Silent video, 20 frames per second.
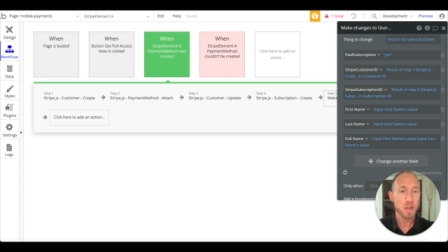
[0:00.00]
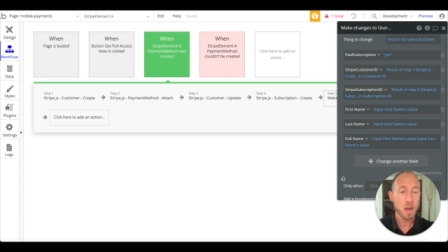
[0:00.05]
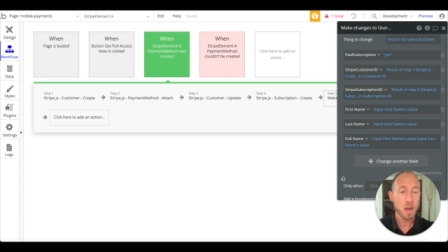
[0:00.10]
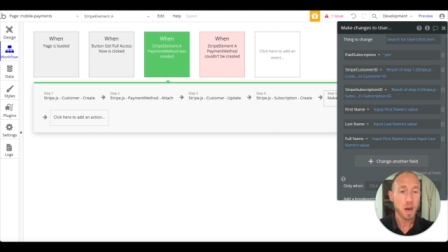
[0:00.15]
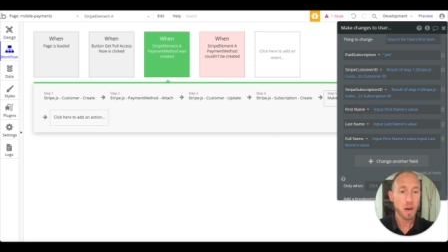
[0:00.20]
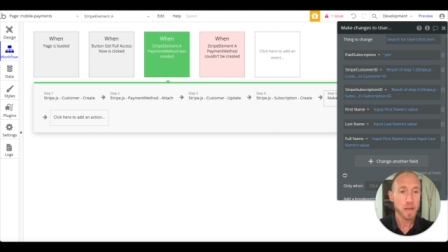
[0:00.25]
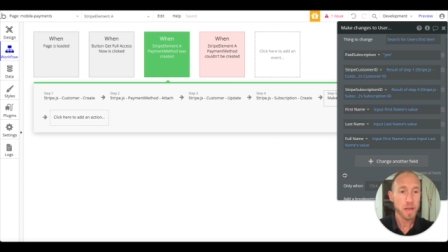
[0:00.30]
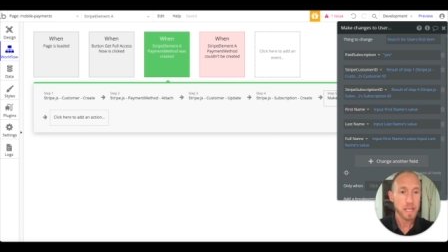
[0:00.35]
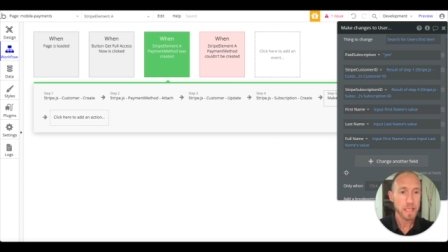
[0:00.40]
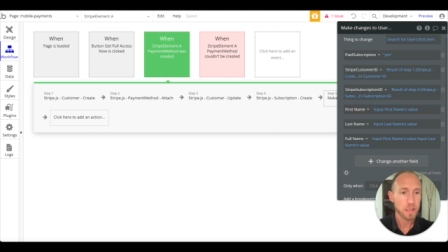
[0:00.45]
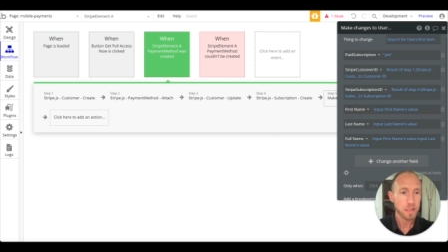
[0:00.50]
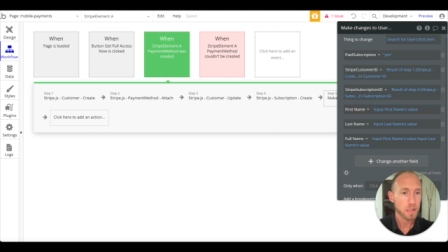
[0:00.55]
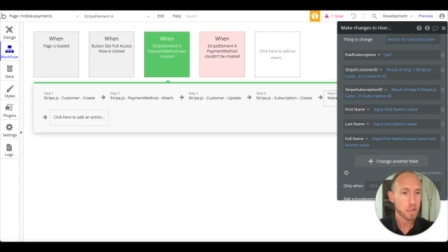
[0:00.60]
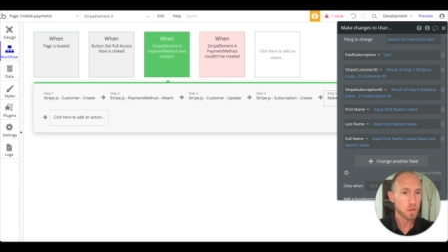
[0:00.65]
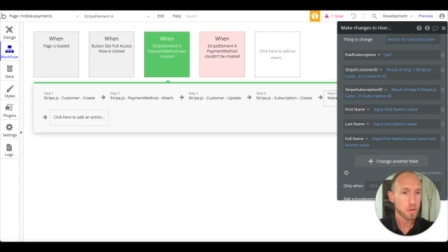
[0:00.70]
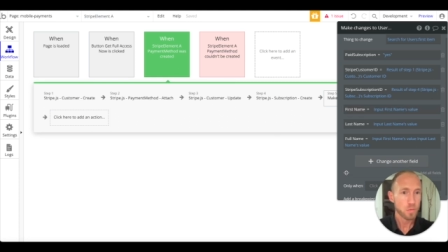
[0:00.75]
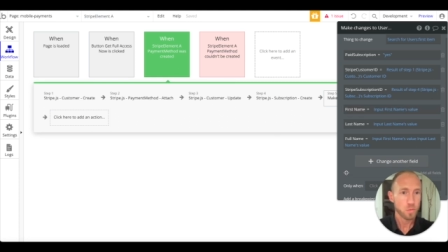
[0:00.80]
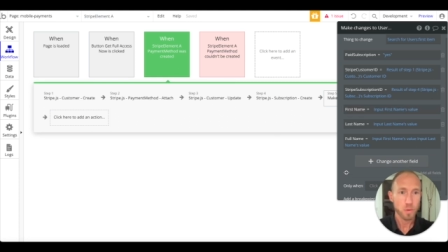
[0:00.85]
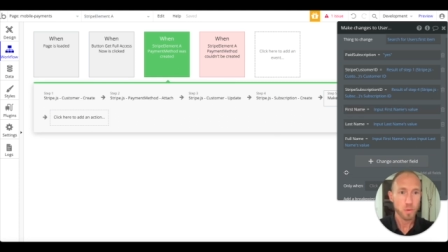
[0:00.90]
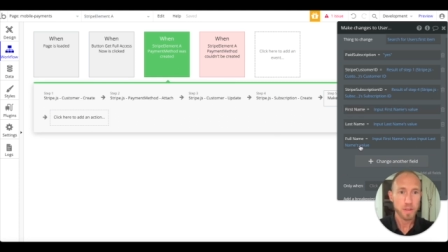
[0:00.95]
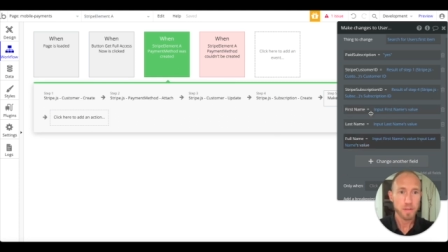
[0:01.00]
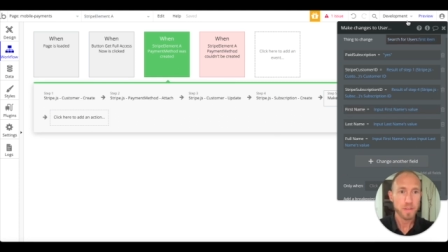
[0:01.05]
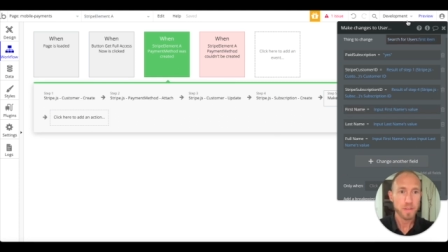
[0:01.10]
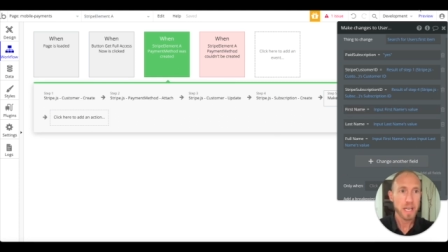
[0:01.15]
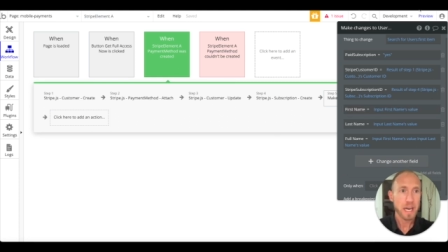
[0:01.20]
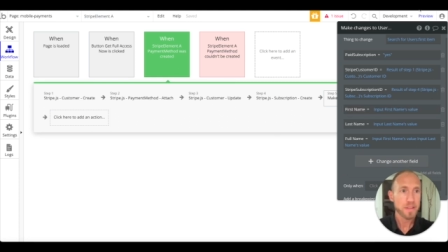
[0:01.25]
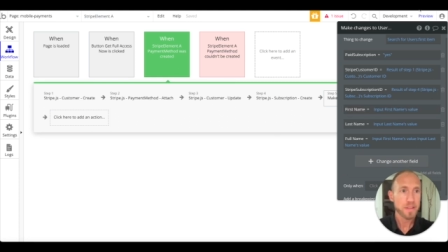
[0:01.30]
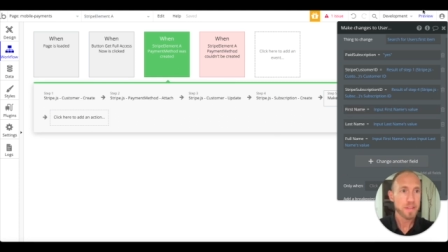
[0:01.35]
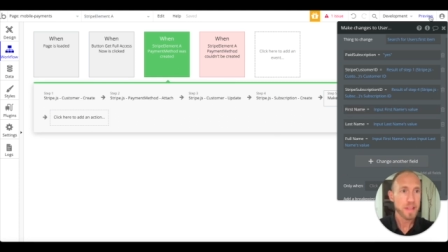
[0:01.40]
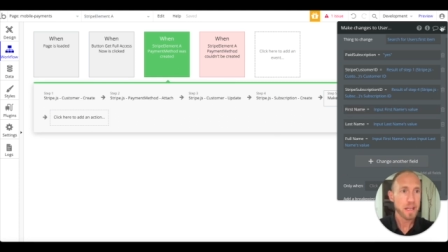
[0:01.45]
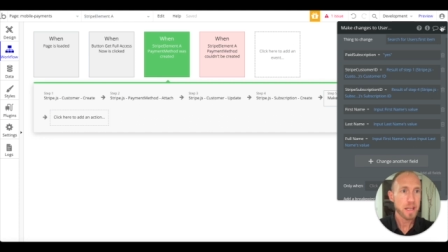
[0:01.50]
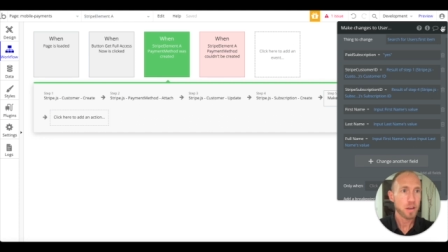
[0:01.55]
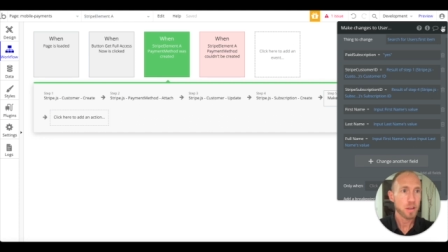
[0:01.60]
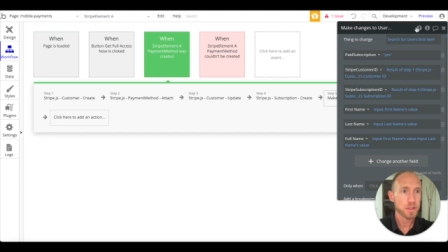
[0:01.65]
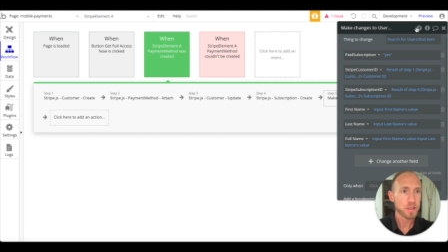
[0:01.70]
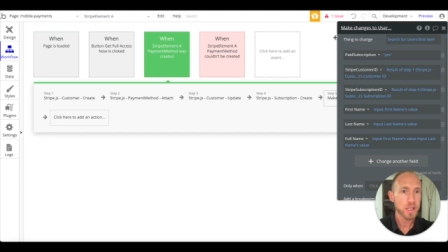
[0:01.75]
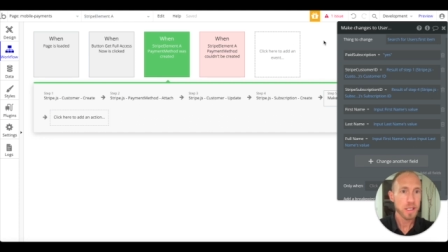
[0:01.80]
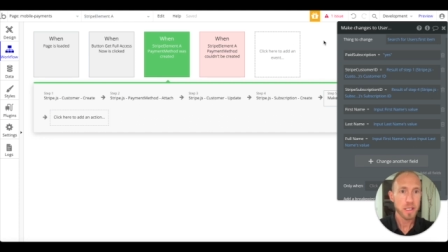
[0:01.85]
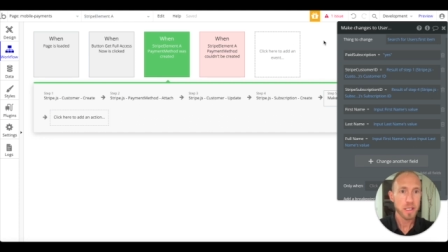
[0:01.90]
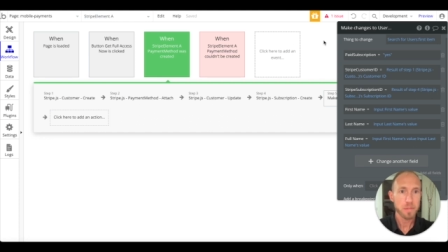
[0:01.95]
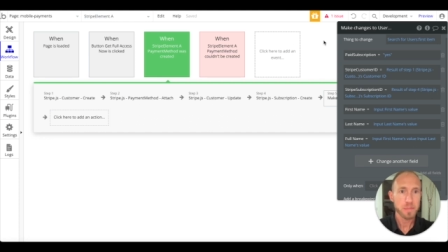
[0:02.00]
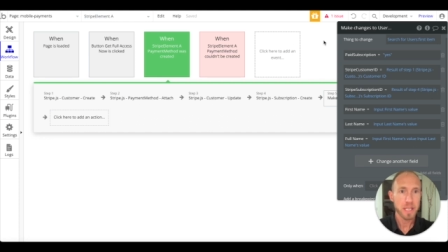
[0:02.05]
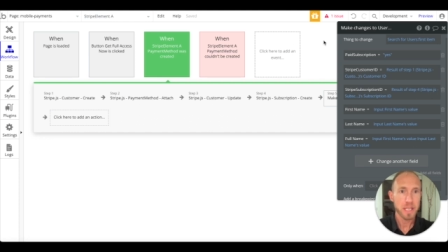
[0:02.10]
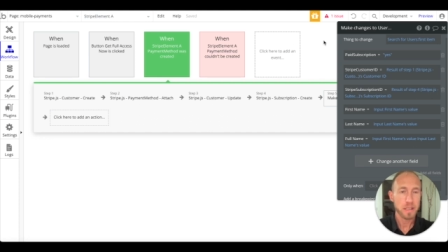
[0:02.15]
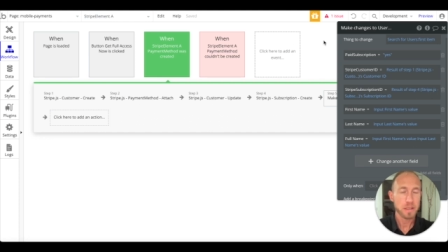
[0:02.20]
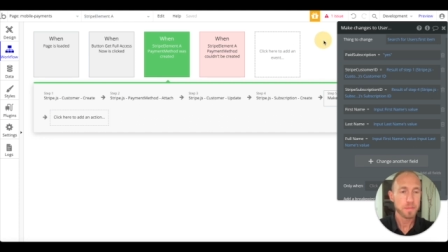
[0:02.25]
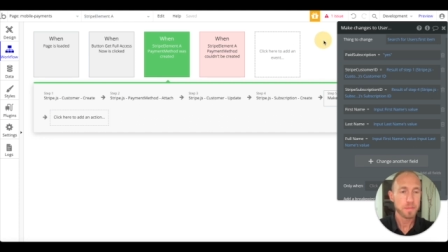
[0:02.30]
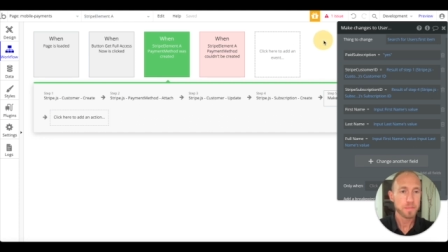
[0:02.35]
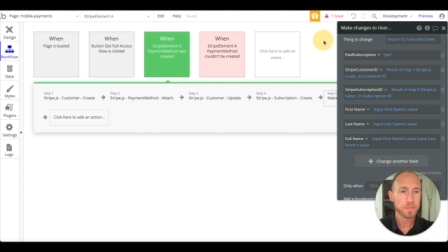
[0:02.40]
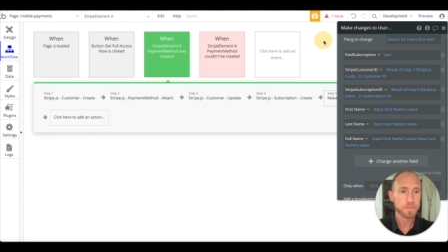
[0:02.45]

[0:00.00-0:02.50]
All right, we've got that all set up then.